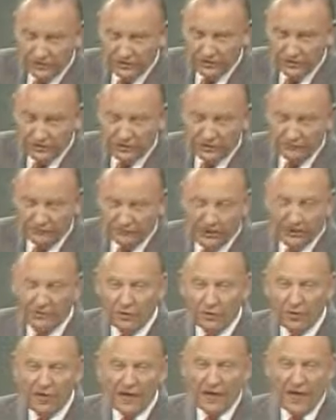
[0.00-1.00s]
He said, "Now,
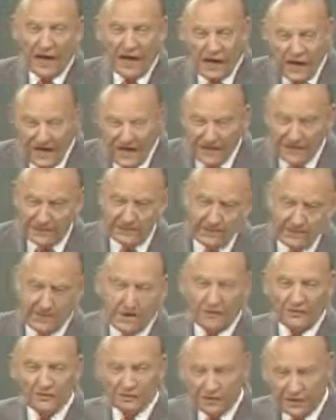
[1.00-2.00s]
Pharaoh, I
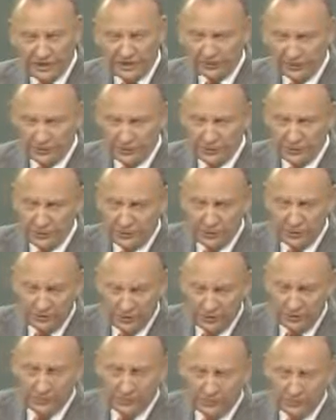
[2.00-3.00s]
cannot tell you
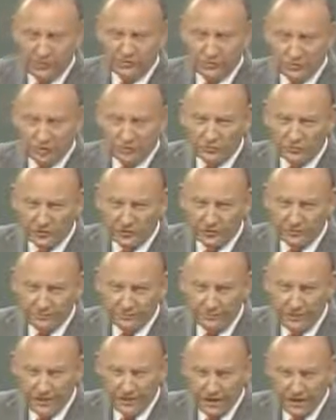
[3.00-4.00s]
about your dream.